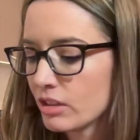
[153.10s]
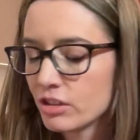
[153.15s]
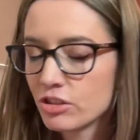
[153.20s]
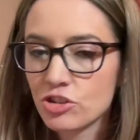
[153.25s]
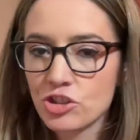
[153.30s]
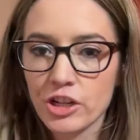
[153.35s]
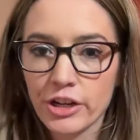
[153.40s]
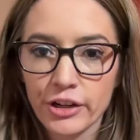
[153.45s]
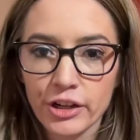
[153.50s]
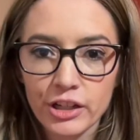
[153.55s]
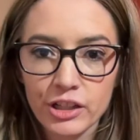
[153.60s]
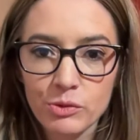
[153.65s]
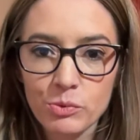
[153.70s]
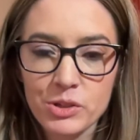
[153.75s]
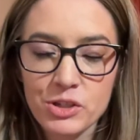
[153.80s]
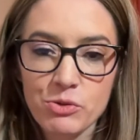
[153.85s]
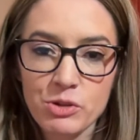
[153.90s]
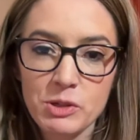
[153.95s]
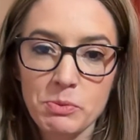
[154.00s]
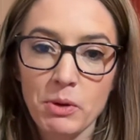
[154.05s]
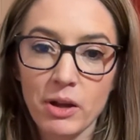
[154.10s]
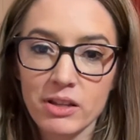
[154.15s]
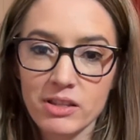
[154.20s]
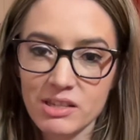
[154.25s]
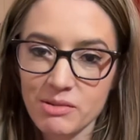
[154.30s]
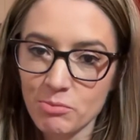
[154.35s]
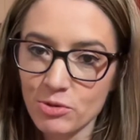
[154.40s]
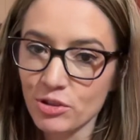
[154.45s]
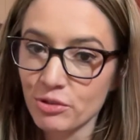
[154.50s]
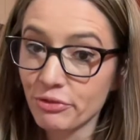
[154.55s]
Jared was
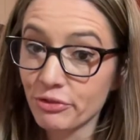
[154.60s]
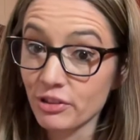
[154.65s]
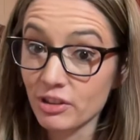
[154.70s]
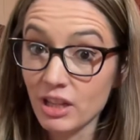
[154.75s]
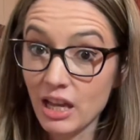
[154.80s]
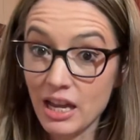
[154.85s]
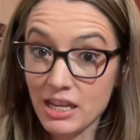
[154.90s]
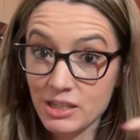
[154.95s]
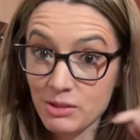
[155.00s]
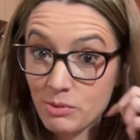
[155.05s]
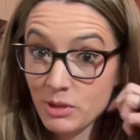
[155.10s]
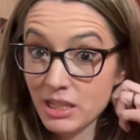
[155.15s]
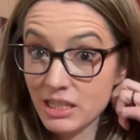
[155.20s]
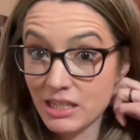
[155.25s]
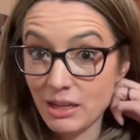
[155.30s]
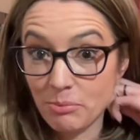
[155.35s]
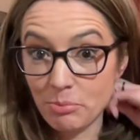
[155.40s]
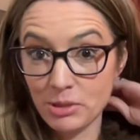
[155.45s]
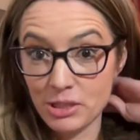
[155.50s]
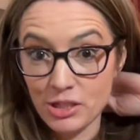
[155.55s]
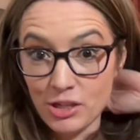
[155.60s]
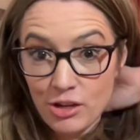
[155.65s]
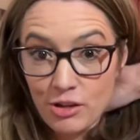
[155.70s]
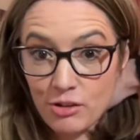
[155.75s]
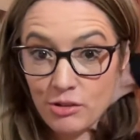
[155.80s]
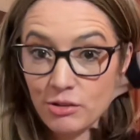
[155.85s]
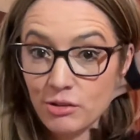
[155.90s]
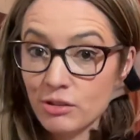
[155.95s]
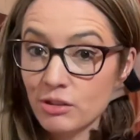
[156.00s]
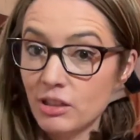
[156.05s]
responsible for last week's
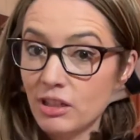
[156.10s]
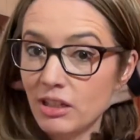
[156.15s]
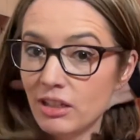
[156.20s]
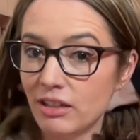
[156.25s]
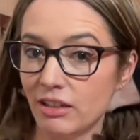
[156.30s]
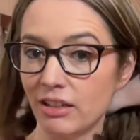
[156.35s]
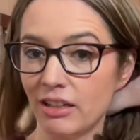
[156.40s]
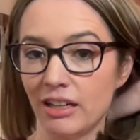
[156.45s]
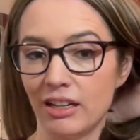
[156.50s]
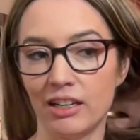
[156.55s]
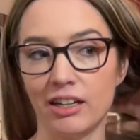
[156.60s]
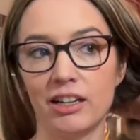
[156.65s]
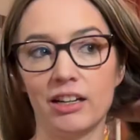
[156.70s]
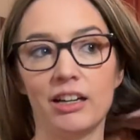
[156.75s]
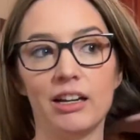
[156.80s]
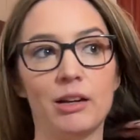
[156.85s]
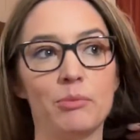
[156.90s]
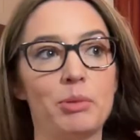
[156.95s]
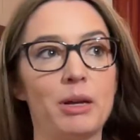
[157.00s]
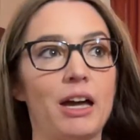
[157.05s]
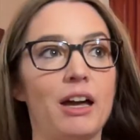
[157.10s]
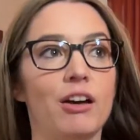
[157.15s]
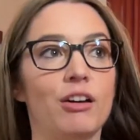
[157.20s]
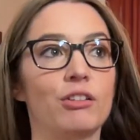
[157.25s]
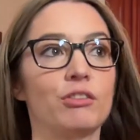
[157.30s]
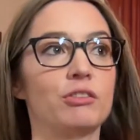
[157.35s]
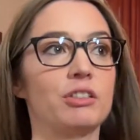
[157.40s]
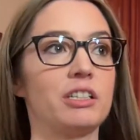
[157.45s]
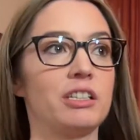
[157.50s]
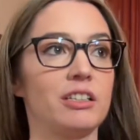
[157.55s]
episode
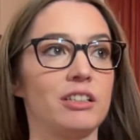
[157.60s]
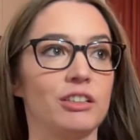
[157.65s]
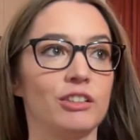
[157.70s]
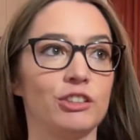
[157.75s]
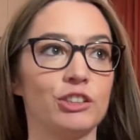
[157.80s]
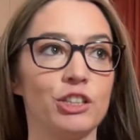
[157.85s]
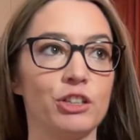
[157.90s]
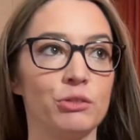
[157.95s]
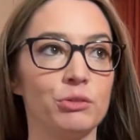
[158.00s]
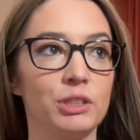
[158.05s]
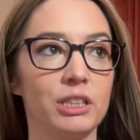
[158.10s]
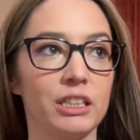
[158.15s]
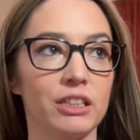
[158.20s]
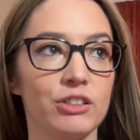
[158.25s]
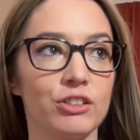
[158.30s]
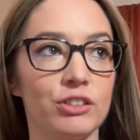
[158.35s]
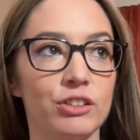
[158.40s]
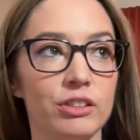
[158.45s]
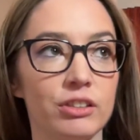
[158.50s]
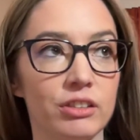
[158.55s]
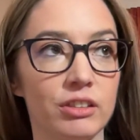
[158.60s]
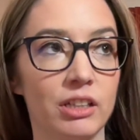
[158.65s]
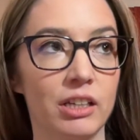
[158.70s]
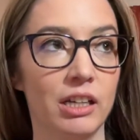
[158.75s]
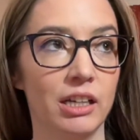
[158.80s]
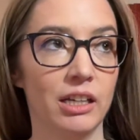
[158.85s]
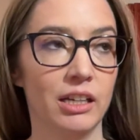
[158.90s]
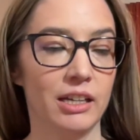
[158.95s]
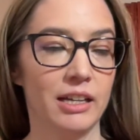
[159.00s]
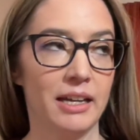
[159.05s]
about low nickel
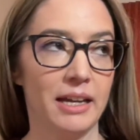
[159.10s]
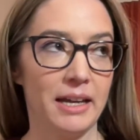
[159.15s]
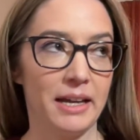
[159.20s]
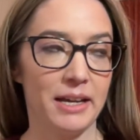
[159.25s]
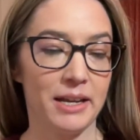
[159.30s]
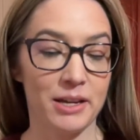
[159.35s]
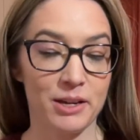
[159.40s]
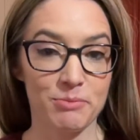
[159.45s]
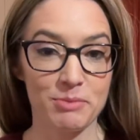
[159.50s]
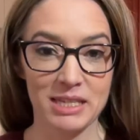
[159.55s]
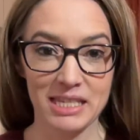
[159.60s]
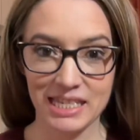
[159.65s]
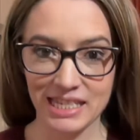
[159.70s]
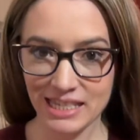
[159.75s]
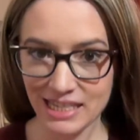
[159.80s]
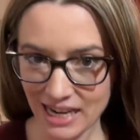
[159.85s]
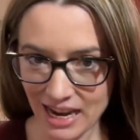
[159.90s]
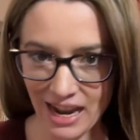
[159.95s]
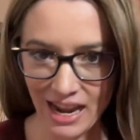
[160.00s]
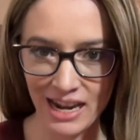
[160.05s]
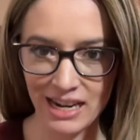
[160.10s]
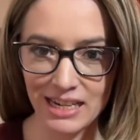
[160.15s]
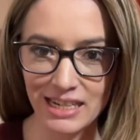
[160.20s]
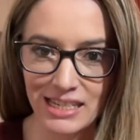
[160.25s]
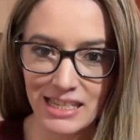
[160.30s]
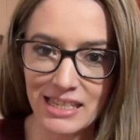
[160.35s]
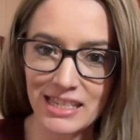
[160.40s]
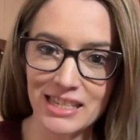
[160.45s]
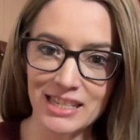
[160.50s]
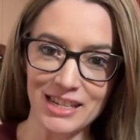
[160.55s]

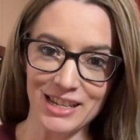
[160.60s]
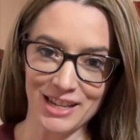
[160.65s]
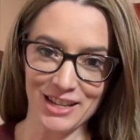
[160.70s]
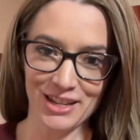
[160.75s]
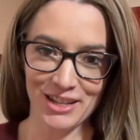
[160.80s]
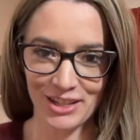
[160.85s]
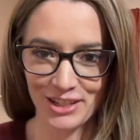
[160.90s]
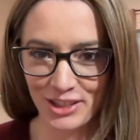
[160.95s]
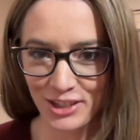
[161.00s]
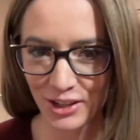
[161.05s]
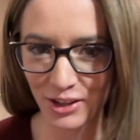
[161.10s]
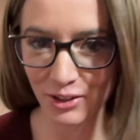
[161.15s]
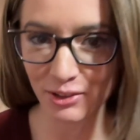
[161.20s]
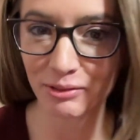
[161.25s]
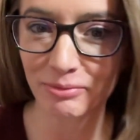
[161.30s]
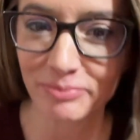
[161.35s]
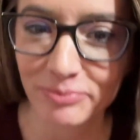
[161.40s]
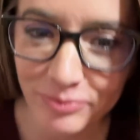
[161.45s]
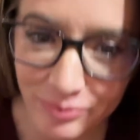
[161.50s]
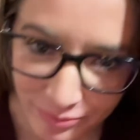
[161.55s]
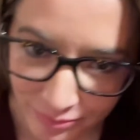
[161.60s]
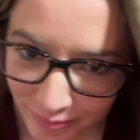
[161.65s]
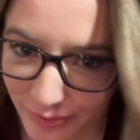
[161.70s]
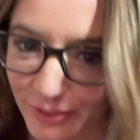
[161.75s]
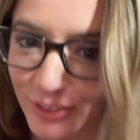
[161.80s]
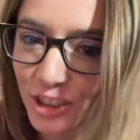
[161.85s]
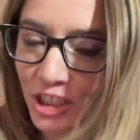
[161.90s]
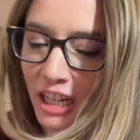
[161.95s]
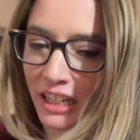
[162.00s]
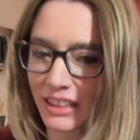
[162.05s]
snacks. So
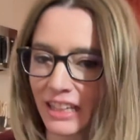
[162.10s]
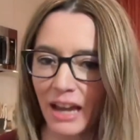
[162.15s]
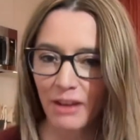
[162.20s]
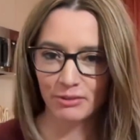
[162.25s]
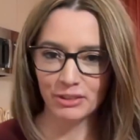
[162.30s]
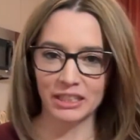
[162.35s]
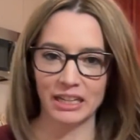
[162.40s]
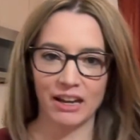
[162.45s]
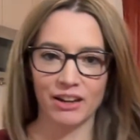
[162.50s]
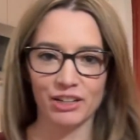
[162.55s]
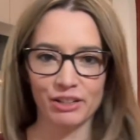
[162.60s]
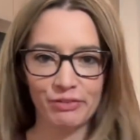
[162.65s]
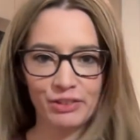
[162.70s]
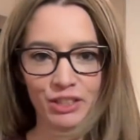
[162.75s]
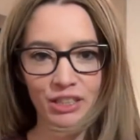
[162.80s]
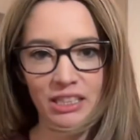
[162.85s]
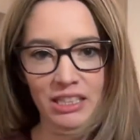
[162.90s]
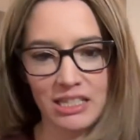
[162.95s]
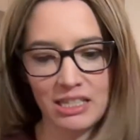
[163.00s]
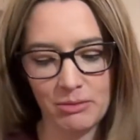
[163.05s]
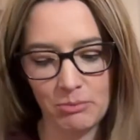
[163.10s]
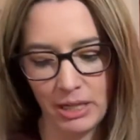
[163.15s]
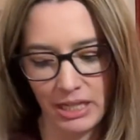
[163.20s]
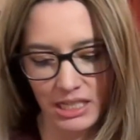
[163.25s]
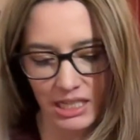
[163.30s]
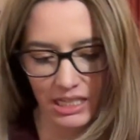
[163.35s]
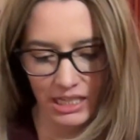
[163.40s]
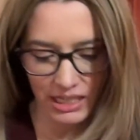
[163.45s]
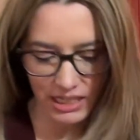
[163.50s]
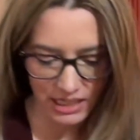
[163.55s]
check that one out if you need some
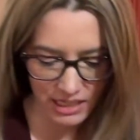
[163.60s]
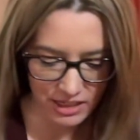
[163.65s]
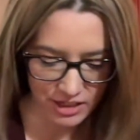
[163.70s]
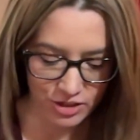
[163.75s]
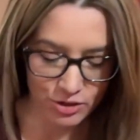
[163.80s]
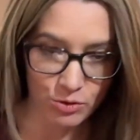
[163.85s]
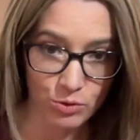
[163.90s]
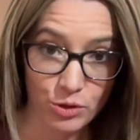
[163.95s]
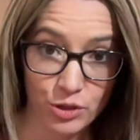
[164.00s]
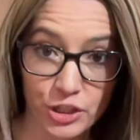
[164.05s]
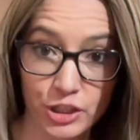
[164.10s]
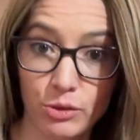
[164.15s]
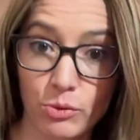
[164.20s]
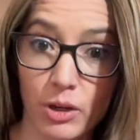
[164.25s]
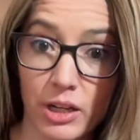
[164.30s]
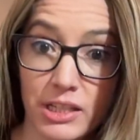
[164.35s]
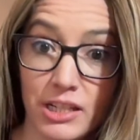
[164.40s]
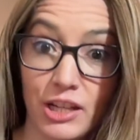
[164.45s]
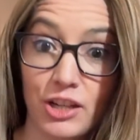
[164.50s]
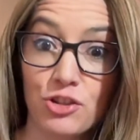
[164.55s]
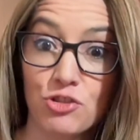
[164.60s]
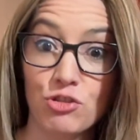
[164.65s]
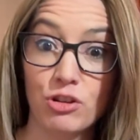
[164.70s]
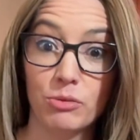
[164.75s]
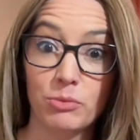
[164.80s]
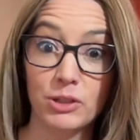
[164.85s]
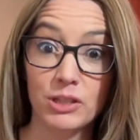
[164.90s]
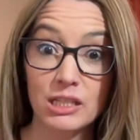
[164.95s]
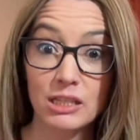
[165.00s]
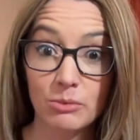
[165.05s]
ideas or you want to
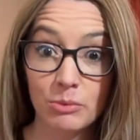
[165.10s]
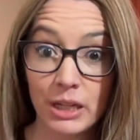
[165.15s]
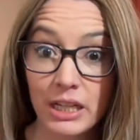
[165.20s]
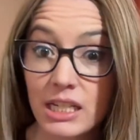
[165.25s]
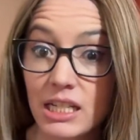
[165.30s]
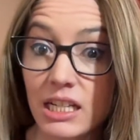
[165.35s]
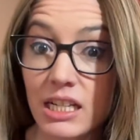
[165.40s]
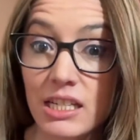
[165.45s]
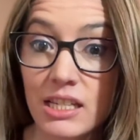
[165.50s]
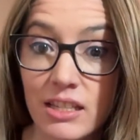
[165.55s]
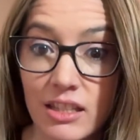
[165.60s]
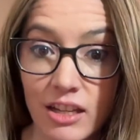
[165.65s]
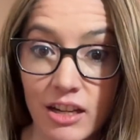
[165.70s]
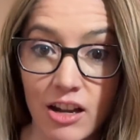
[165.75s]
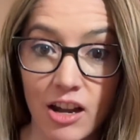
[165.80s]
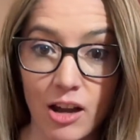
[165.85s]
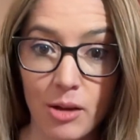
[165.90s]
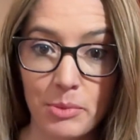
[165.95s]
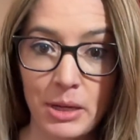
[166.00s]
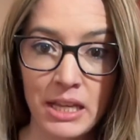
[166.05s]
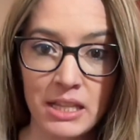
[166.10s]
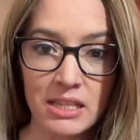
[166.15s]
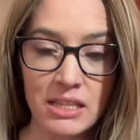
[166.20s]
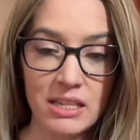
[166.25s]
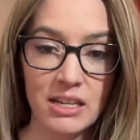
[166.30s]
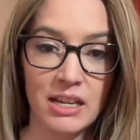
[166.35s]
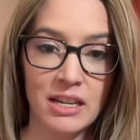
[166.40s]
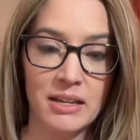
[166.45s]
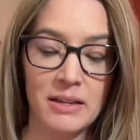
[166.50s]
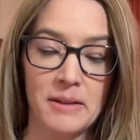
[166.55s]
contribute some ideas in the comments,
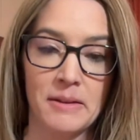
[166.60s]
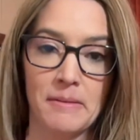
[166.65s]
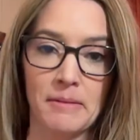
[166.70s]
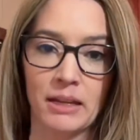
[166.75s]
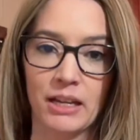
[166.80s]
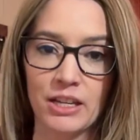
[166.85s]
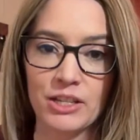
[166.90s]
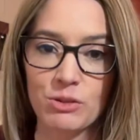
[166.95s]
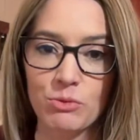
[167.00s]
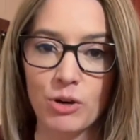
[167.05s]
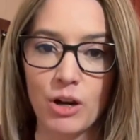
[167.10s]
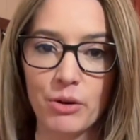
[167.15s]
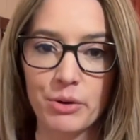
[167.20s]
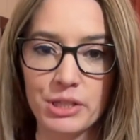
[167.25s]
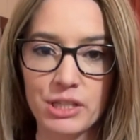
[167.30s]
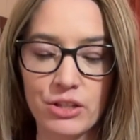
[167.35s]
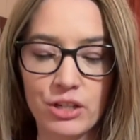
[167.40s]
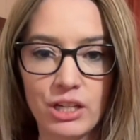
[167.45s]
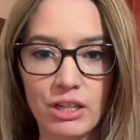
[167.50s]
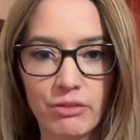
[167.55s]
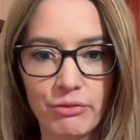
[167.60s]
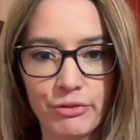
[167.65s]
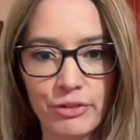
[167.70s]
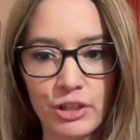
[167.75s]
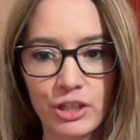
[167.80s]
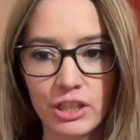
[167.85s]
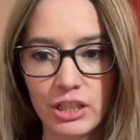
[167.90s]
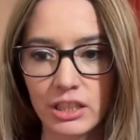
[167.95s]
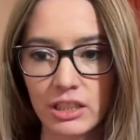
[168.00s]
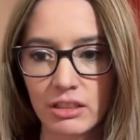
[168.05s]
because we're always looking for
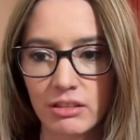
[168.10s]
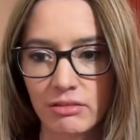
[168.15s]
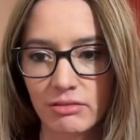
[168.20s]
good